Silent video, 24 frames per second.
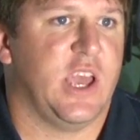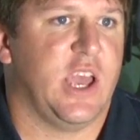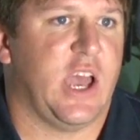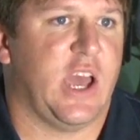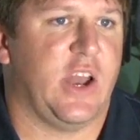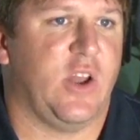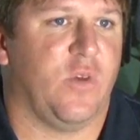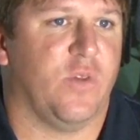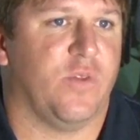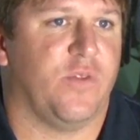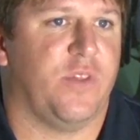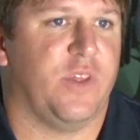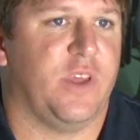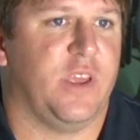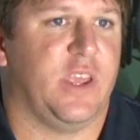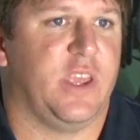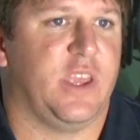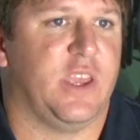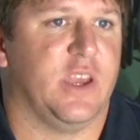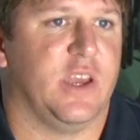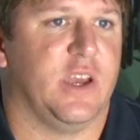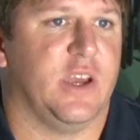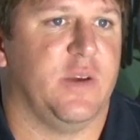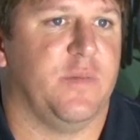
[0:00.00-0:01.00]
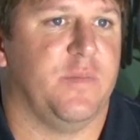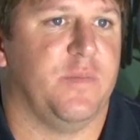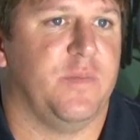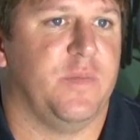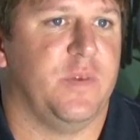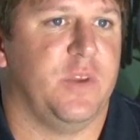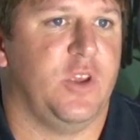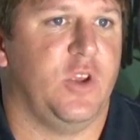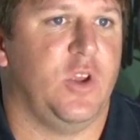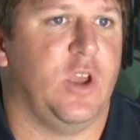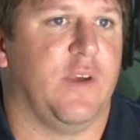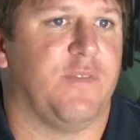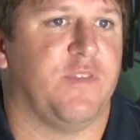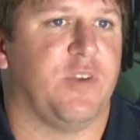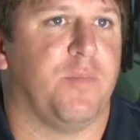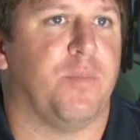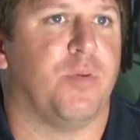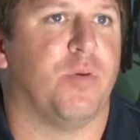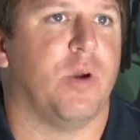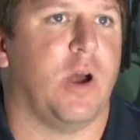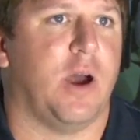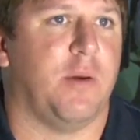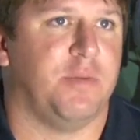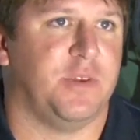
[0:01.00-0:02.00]
I don't think you have to
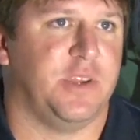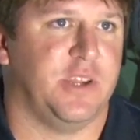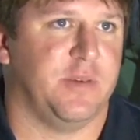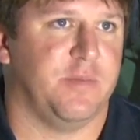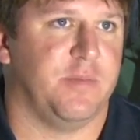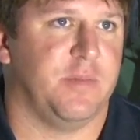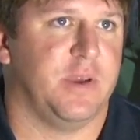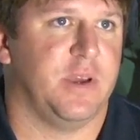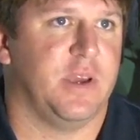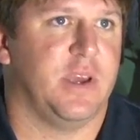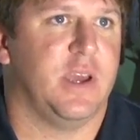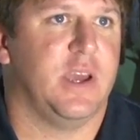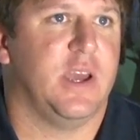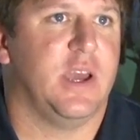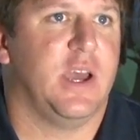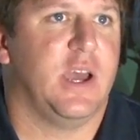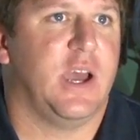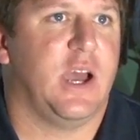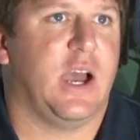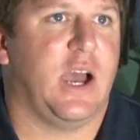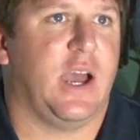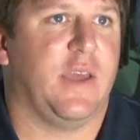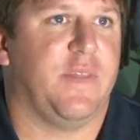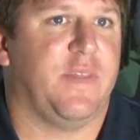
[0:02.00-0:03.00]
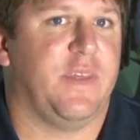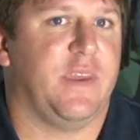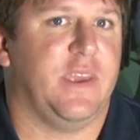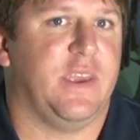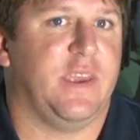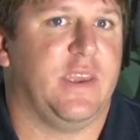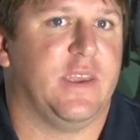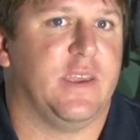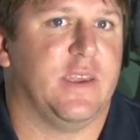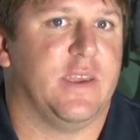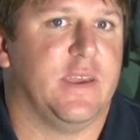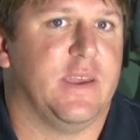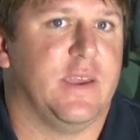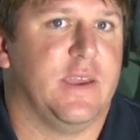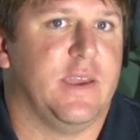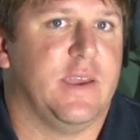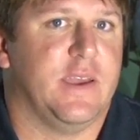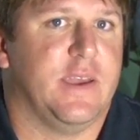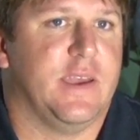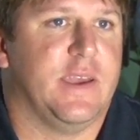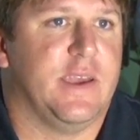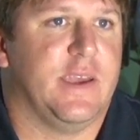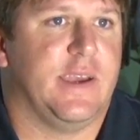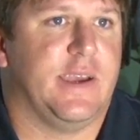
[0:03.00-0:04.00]
prompt him. I think
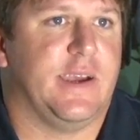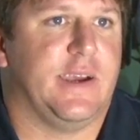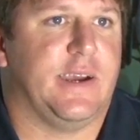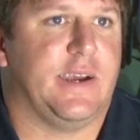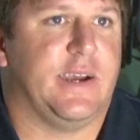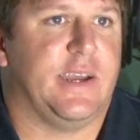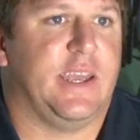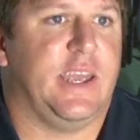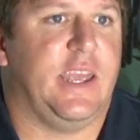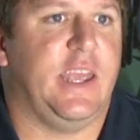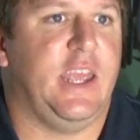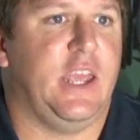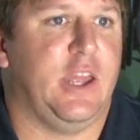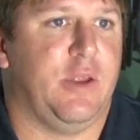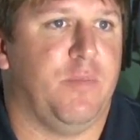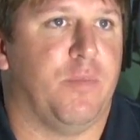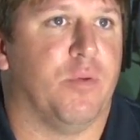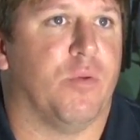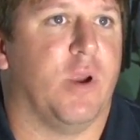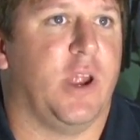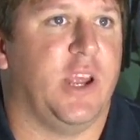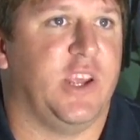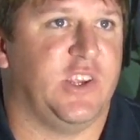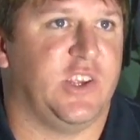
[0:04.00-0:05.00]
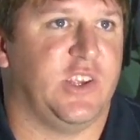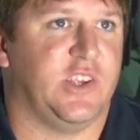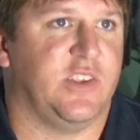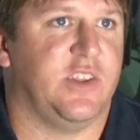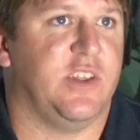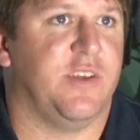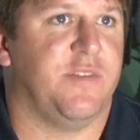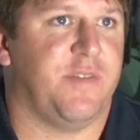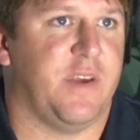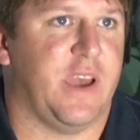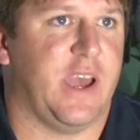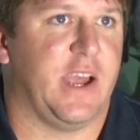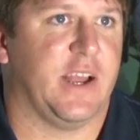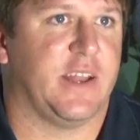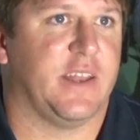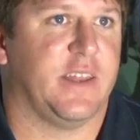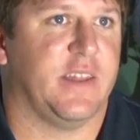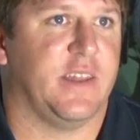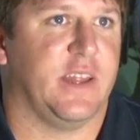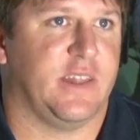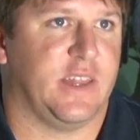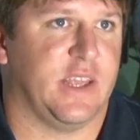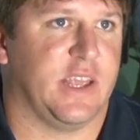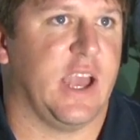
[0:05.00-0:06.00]
he embraces the
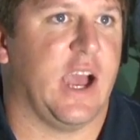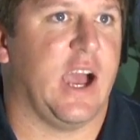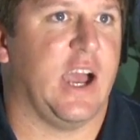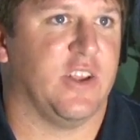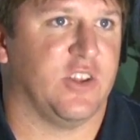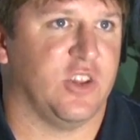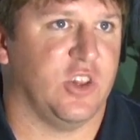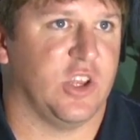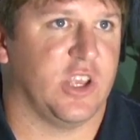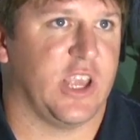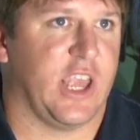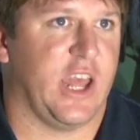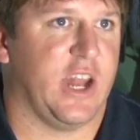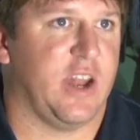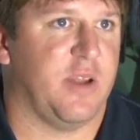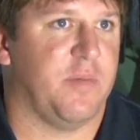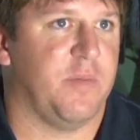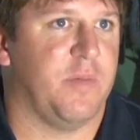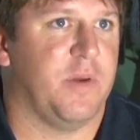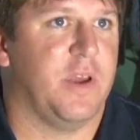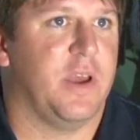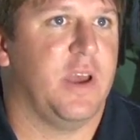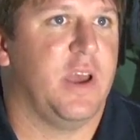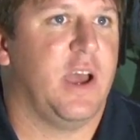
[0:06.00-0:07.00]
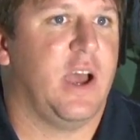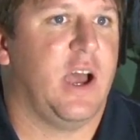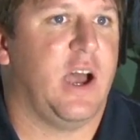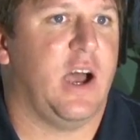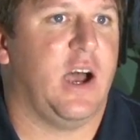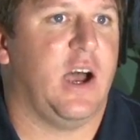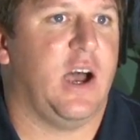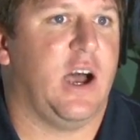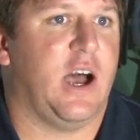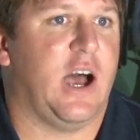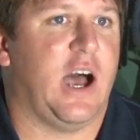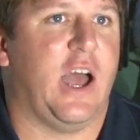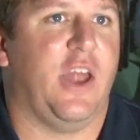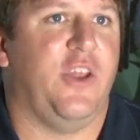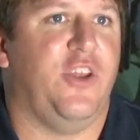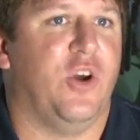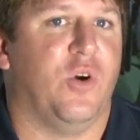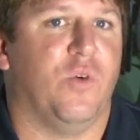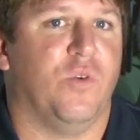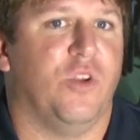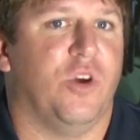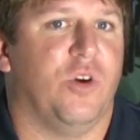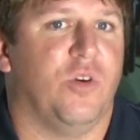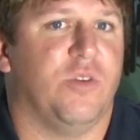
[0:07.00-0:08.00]
fact that the guys look at him. I
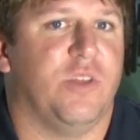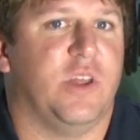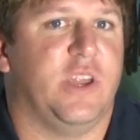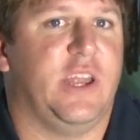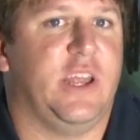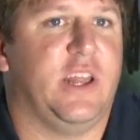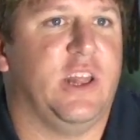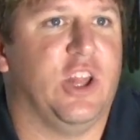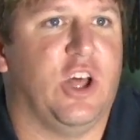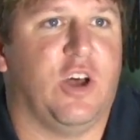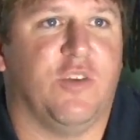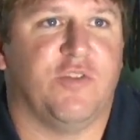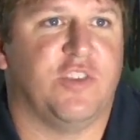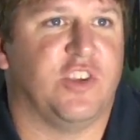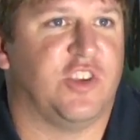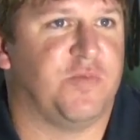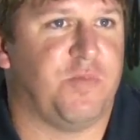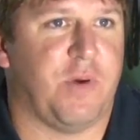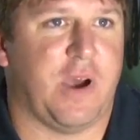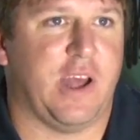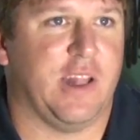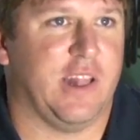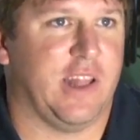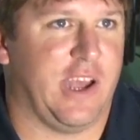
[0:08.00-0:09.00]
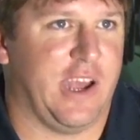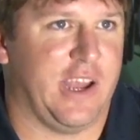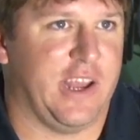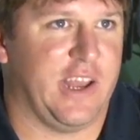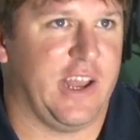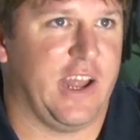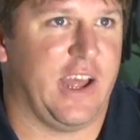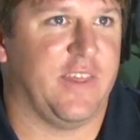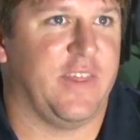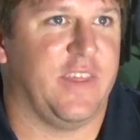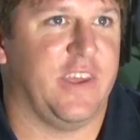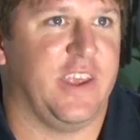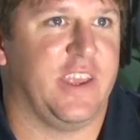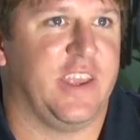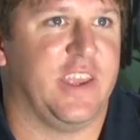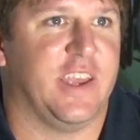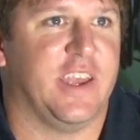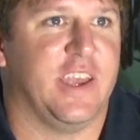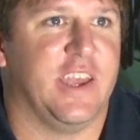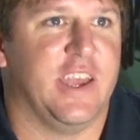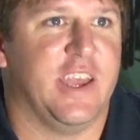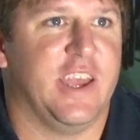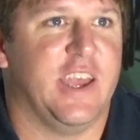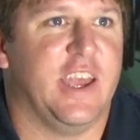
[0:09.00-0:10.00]
don't know that he loves the spotlight. I think
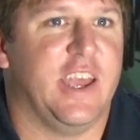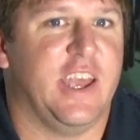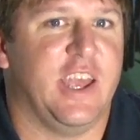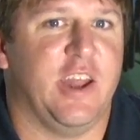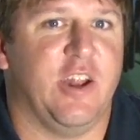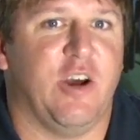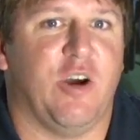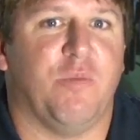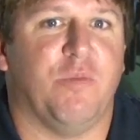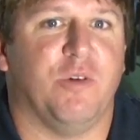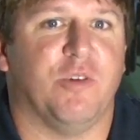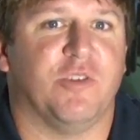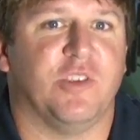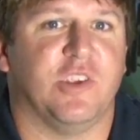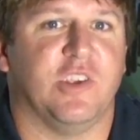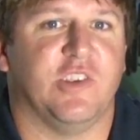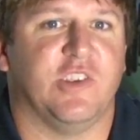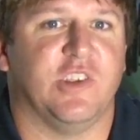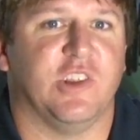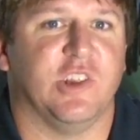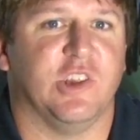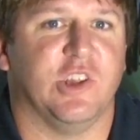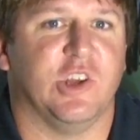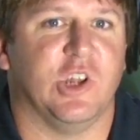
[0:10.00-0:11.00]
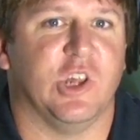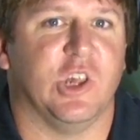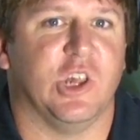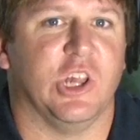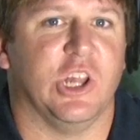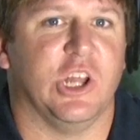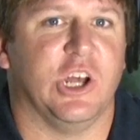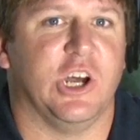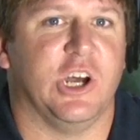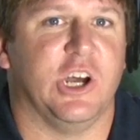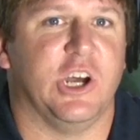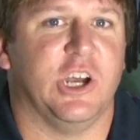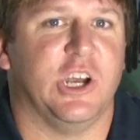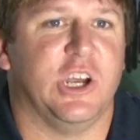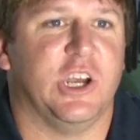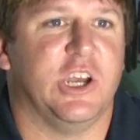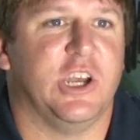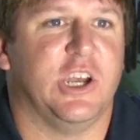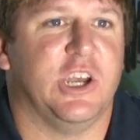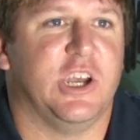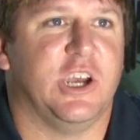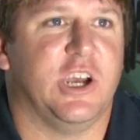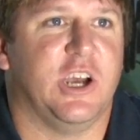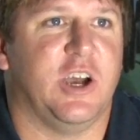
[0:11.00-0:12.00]
it almost is a little
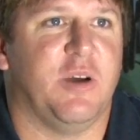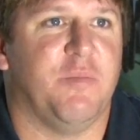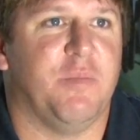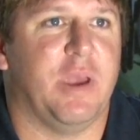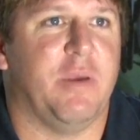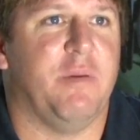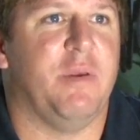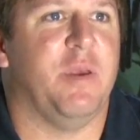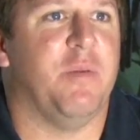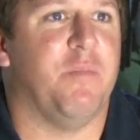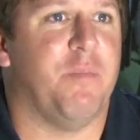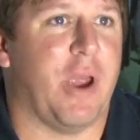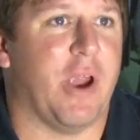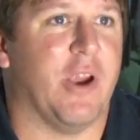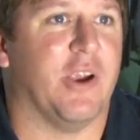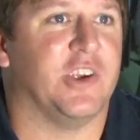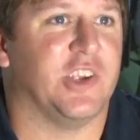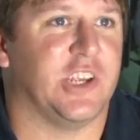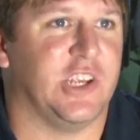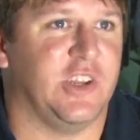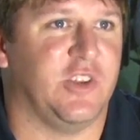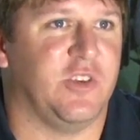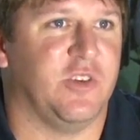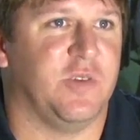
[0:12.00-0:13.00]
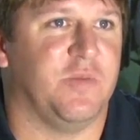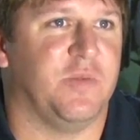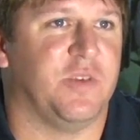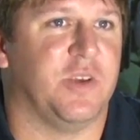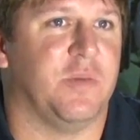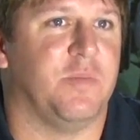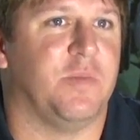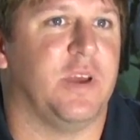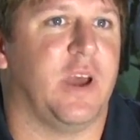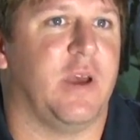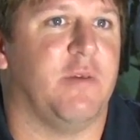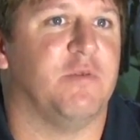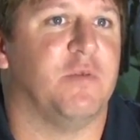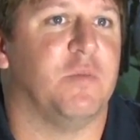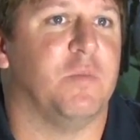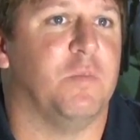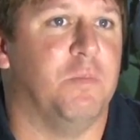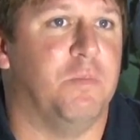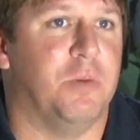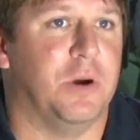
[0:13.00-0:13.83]
maybe embarrassing to him sometimes.